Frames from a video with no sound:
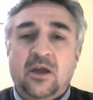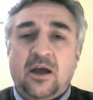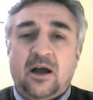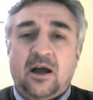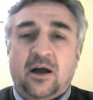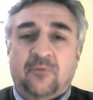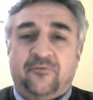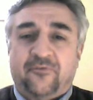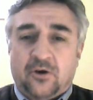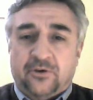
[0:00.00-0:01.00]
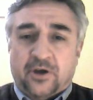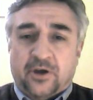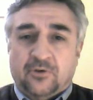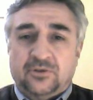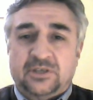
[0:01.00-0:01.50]
of
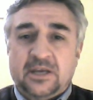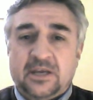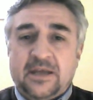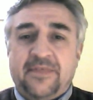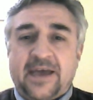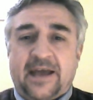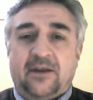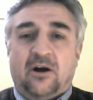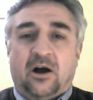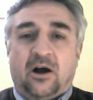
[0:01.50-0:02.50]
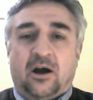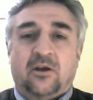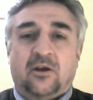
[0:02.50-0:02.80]
photos that are